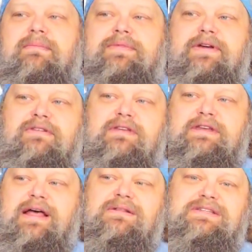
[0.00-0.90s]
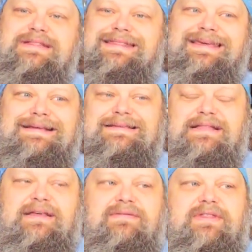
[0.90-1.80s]
there's intelligent things
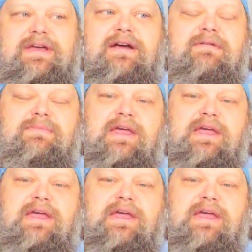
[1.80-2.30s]
that live in there.